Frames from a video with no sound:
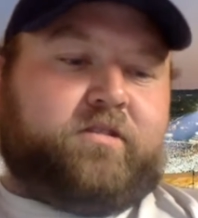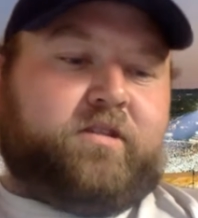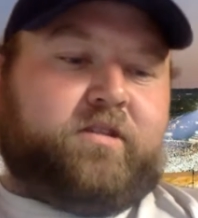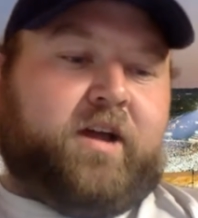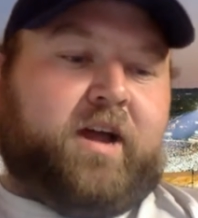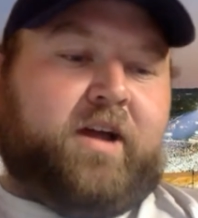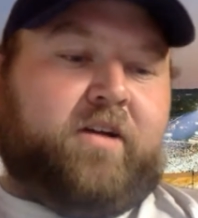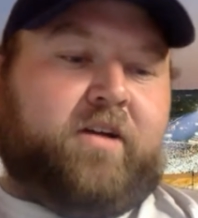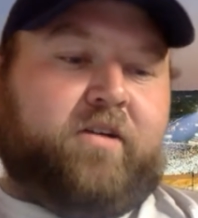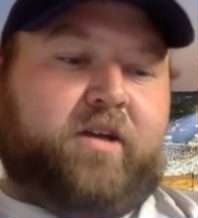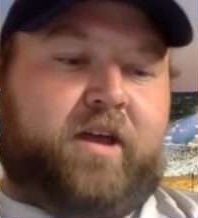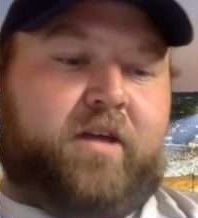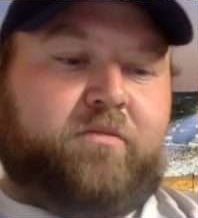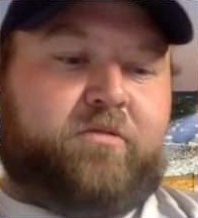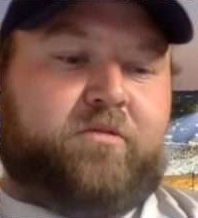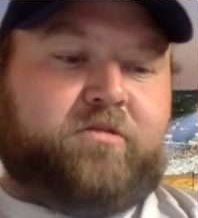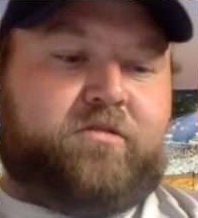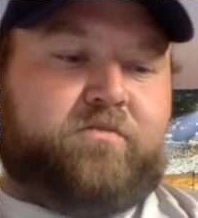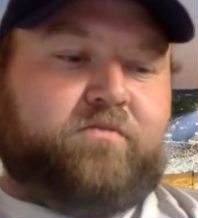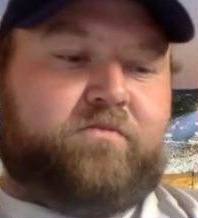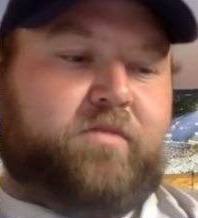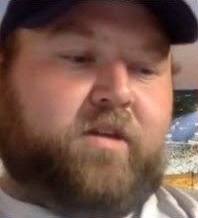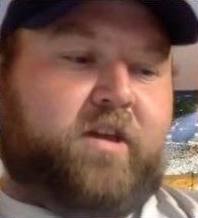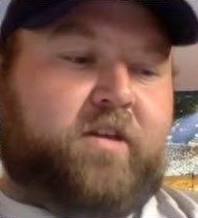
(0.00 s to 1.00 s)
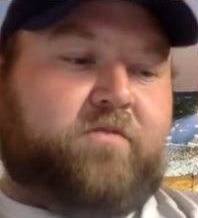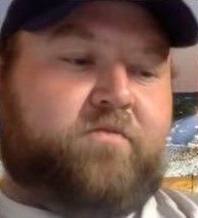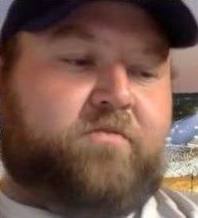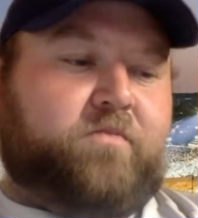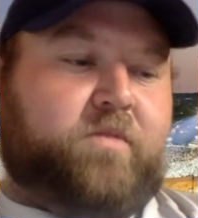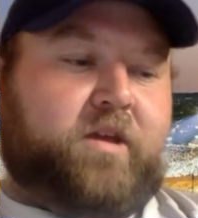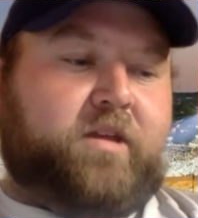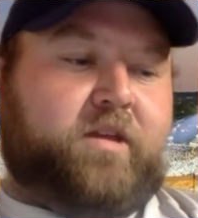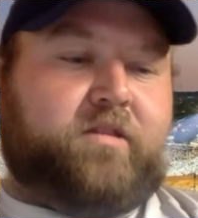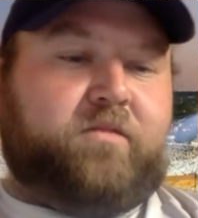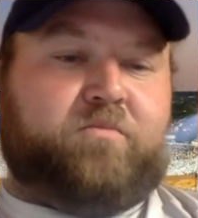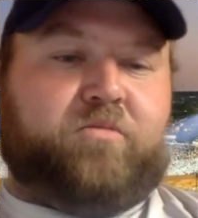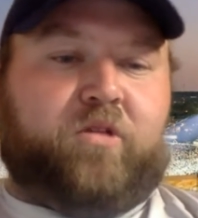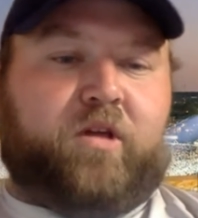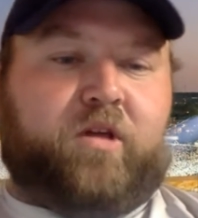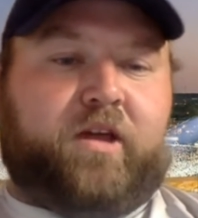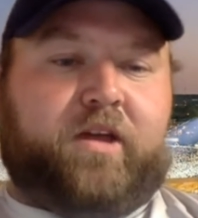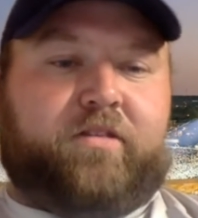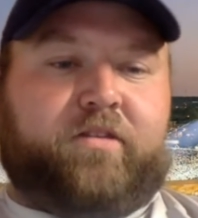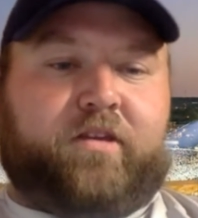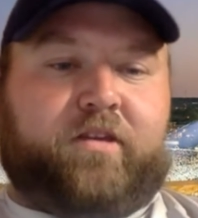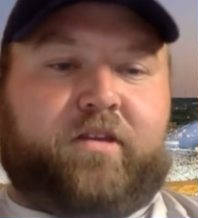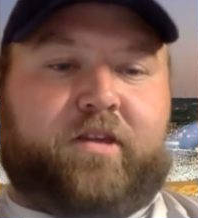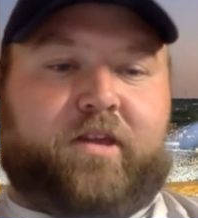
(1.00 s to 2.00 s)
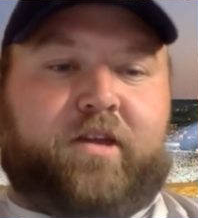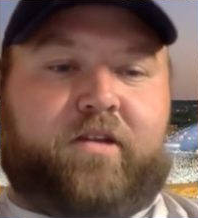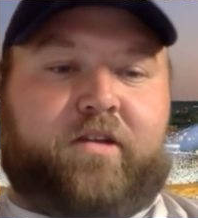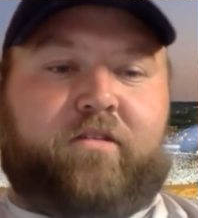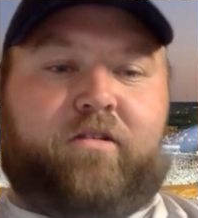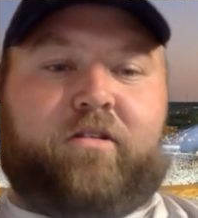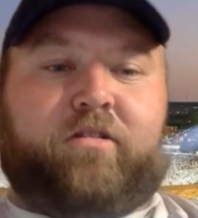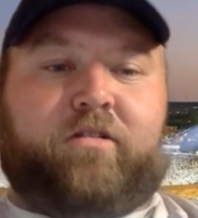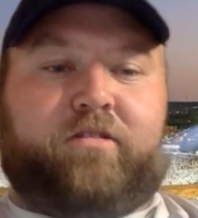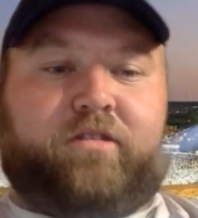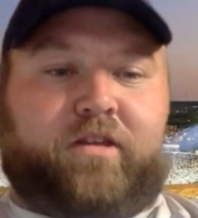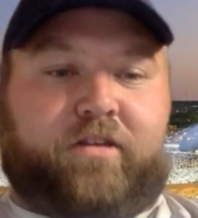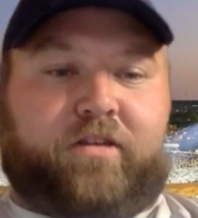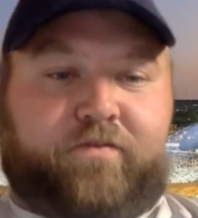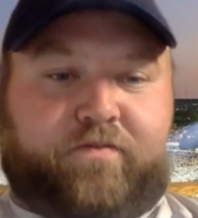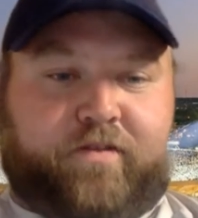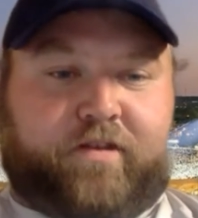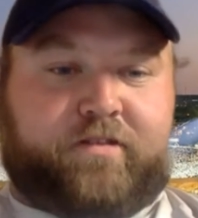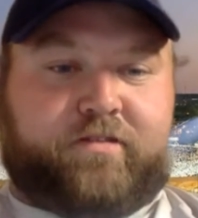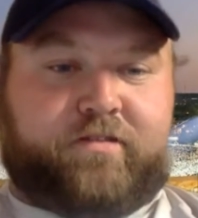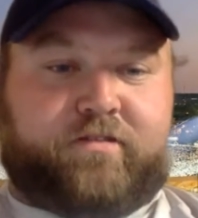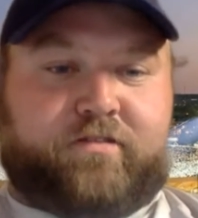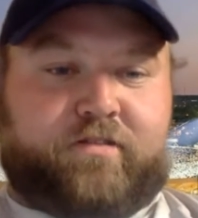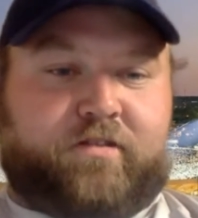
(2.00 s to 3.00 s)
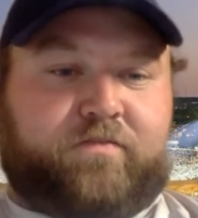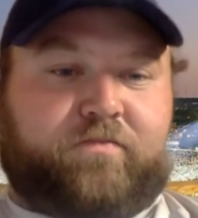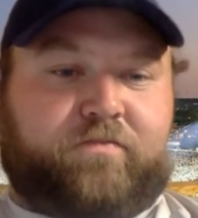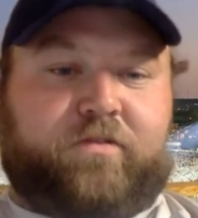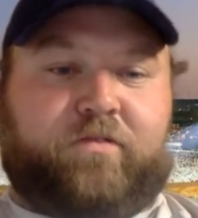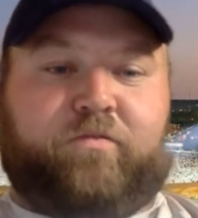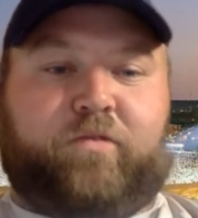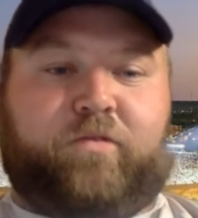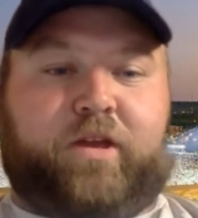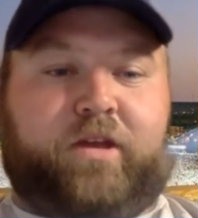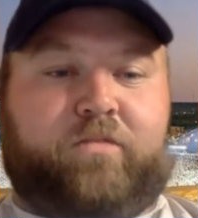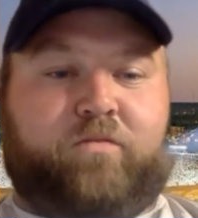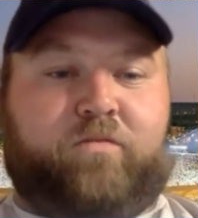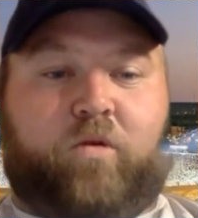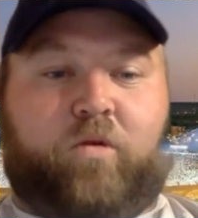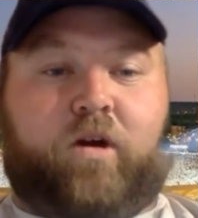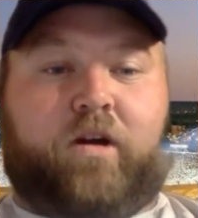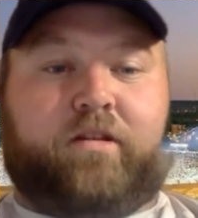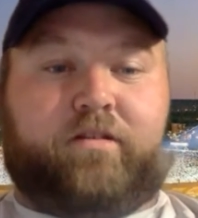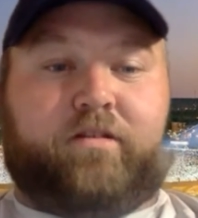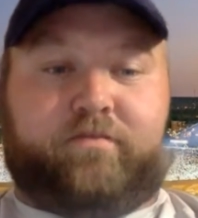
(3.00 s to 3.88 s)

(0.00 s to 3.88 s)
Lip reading: Kyle Hamilton may have made the play of the year on defense in week 1.